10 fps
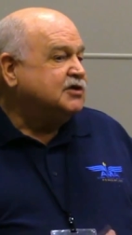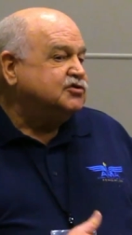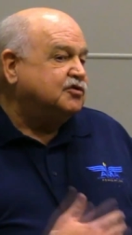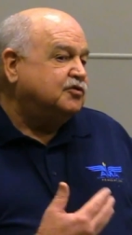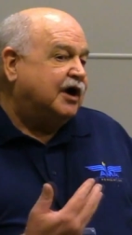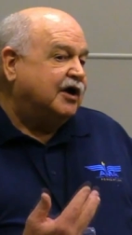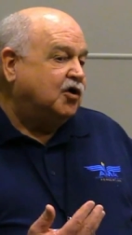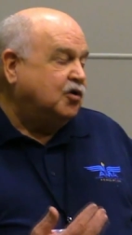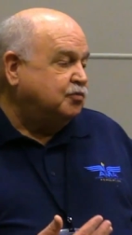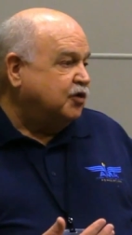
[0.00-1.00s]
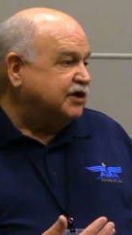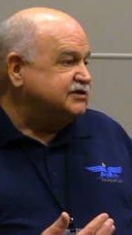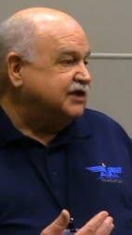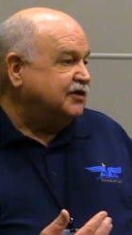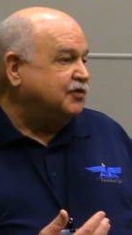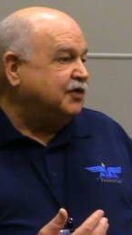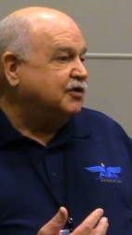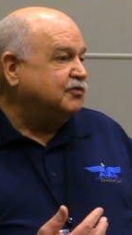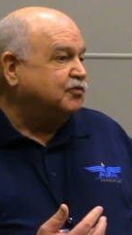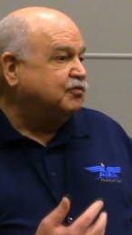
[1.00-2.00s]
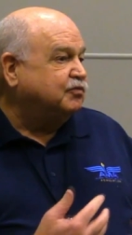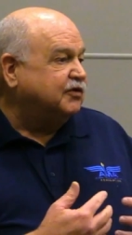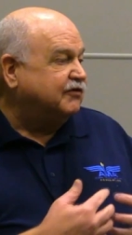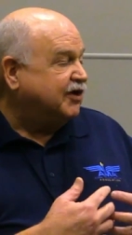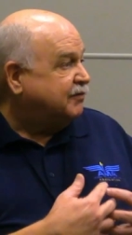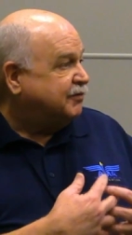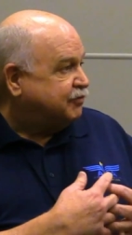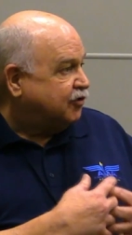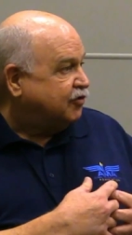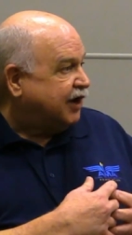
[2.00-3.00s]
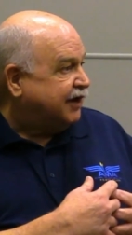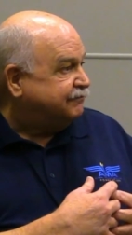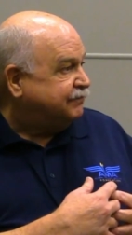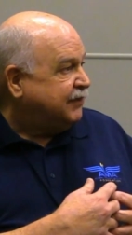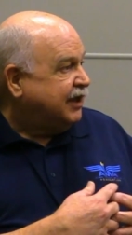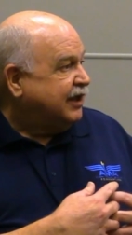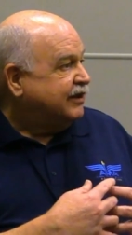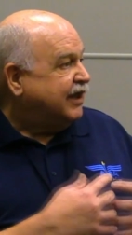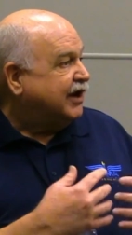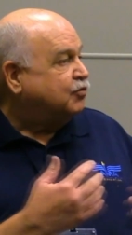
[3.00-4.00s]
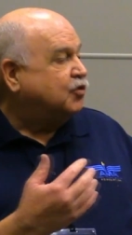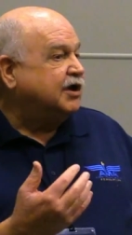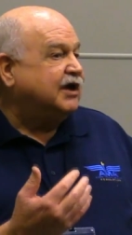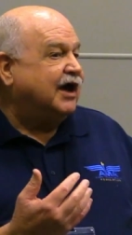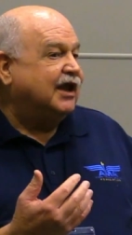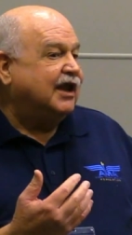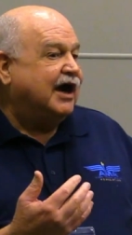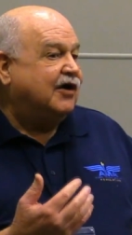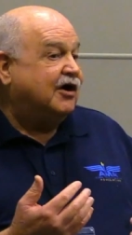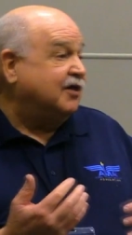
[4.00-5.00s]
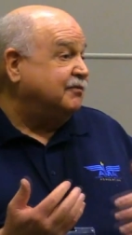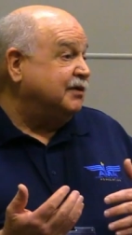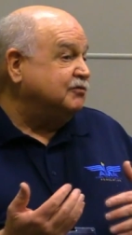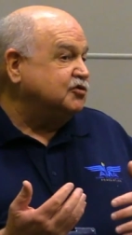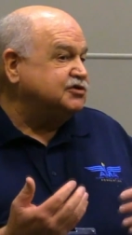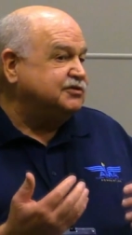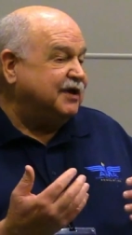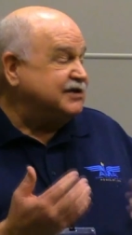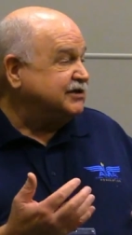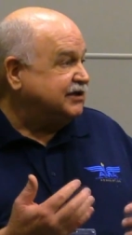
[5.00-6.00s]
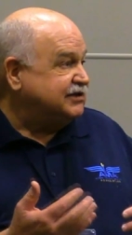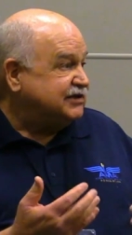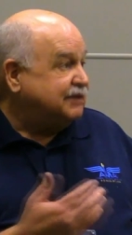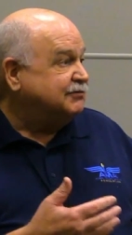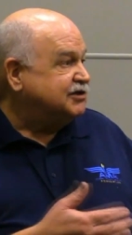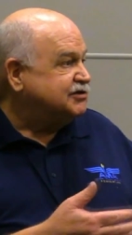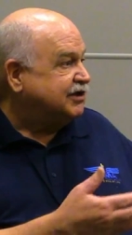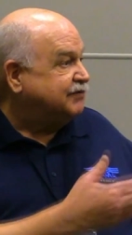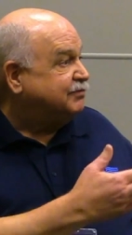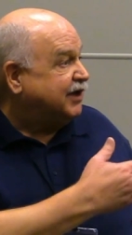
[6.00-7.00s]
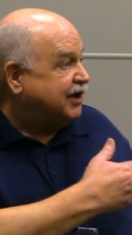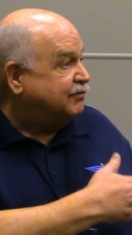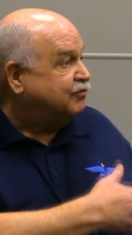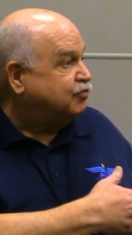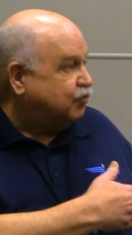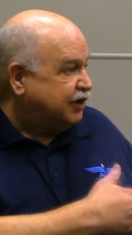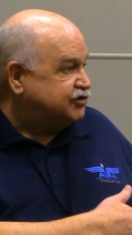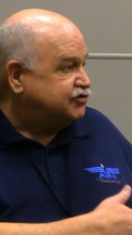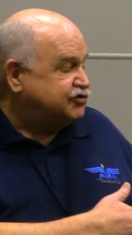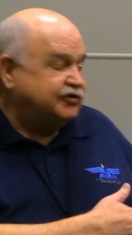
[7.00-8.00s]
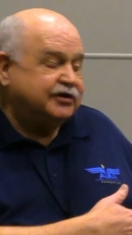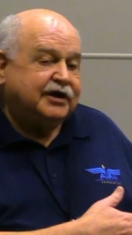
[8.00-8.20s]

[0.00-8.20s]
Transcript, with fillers: So our hope was that we would develop a program that would allow our members to basically seamlessly become registered.